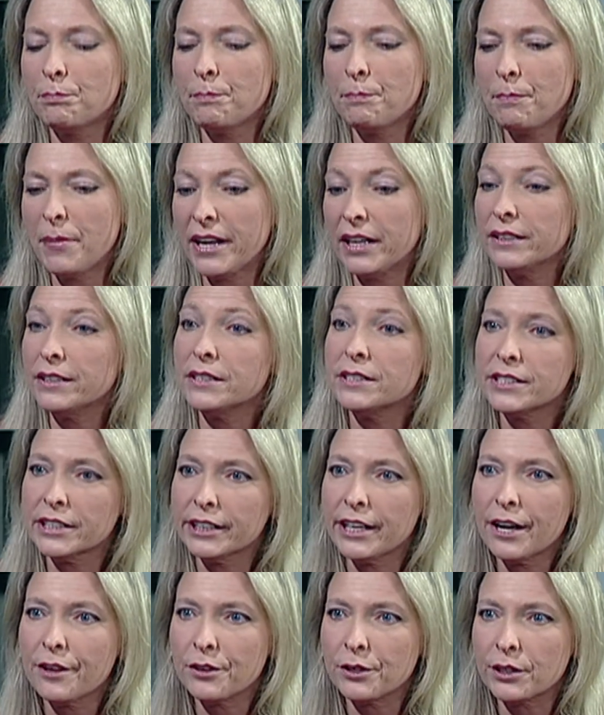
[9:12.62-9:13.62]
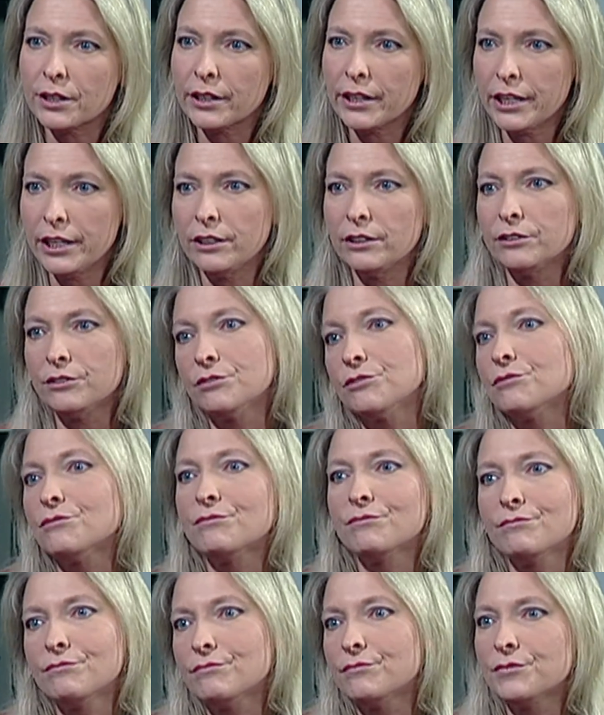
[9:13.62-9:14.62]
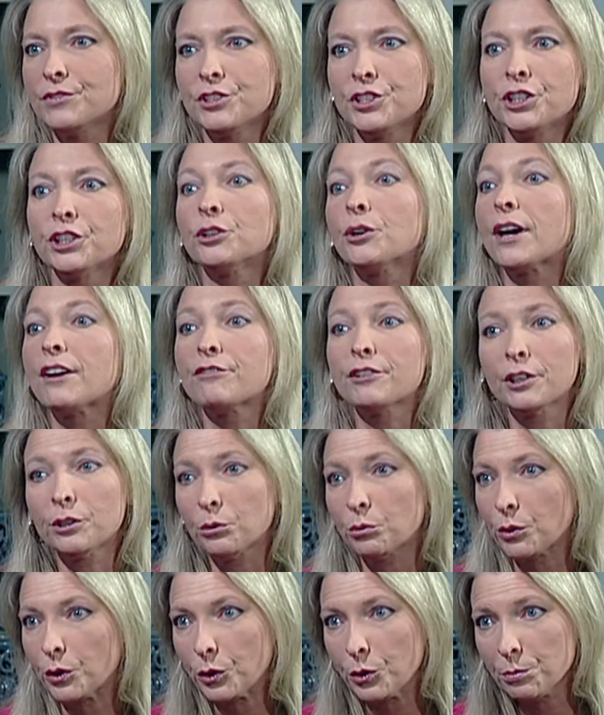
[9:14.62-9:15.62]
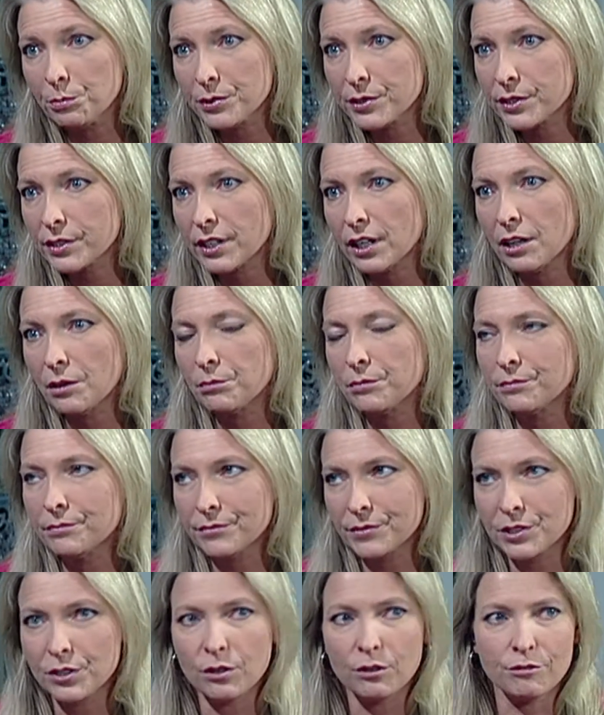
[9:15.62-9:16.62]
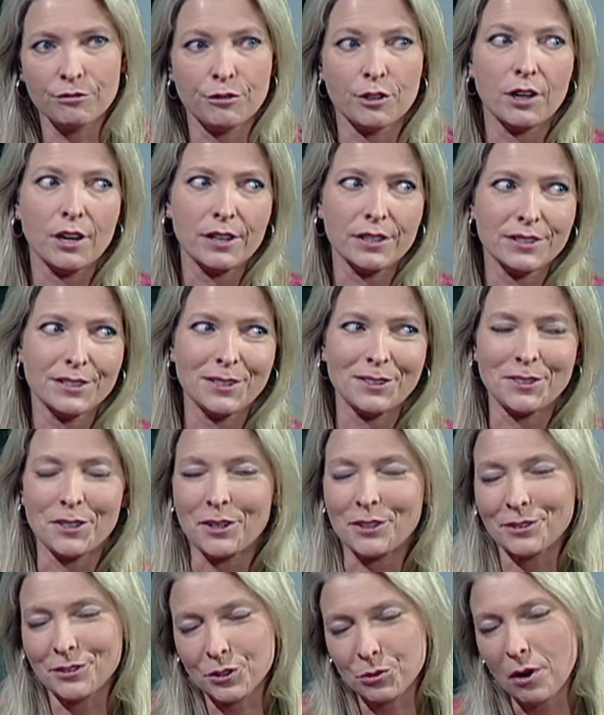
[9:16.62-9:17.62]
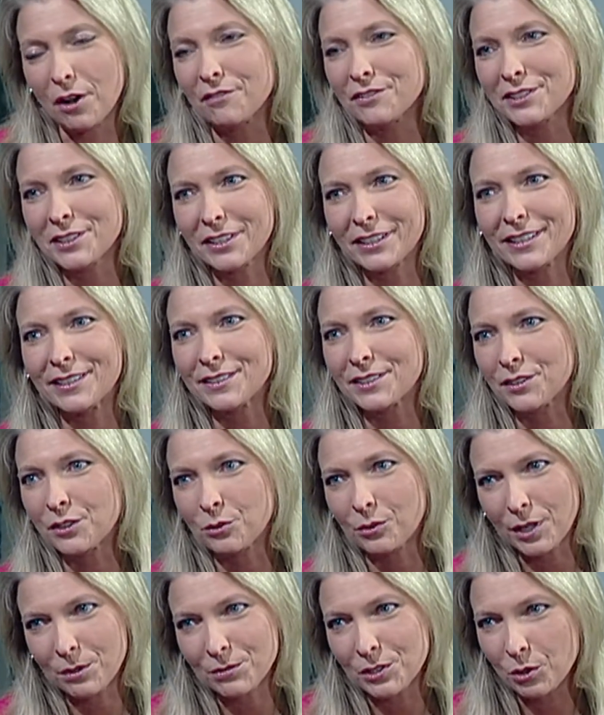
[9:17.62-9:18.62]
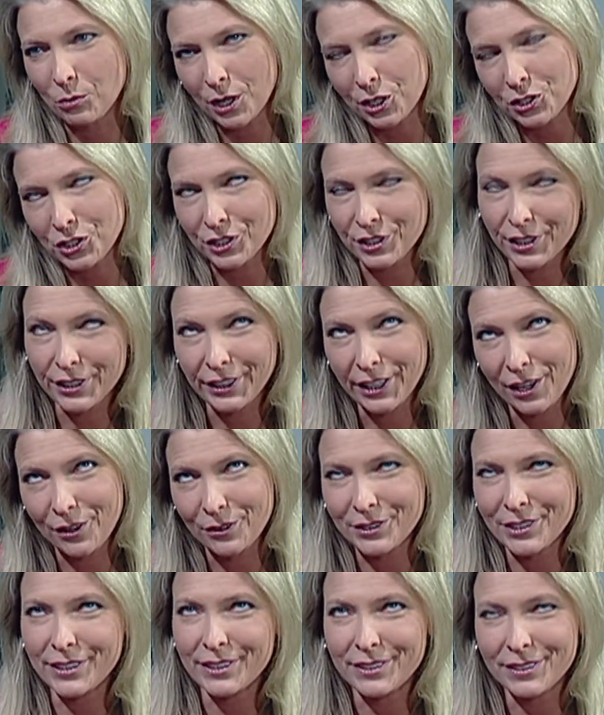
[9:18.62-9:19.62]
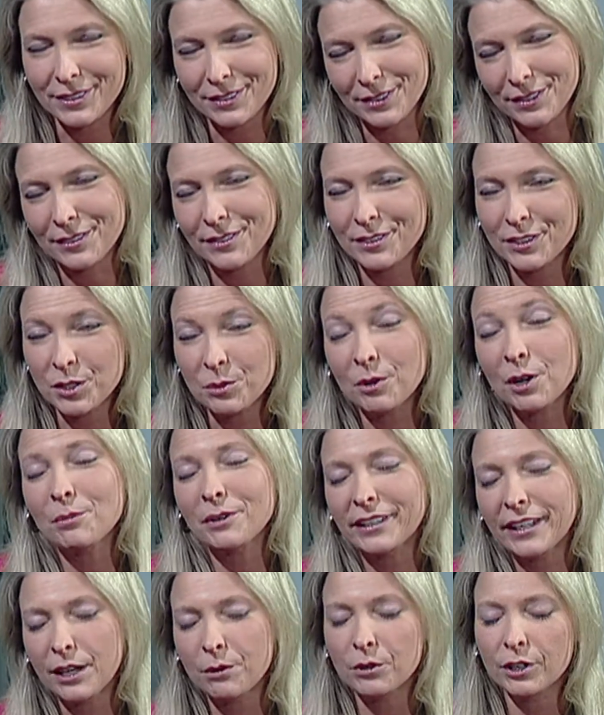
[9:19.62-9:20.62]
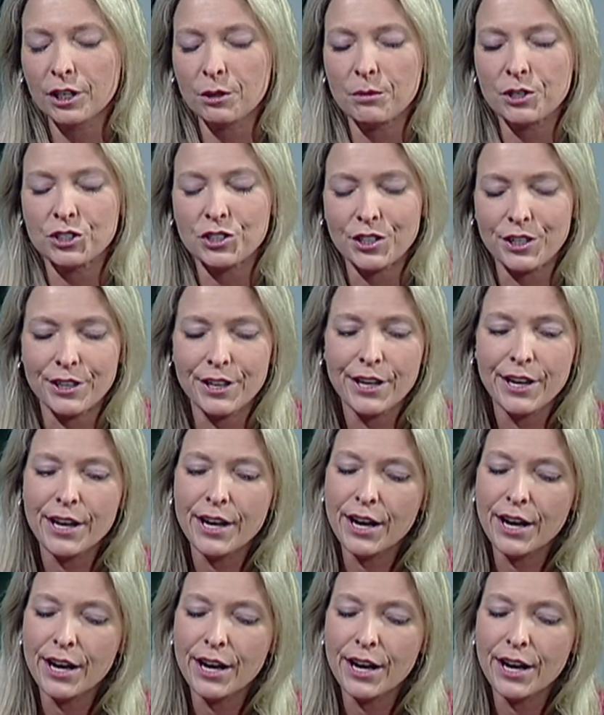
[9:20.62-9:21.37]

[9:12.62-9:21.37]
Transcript: banded together in geographic groups. Um, so for us, it's our 12 cities in the Ramsey Washington counties Suburban Cable Commission.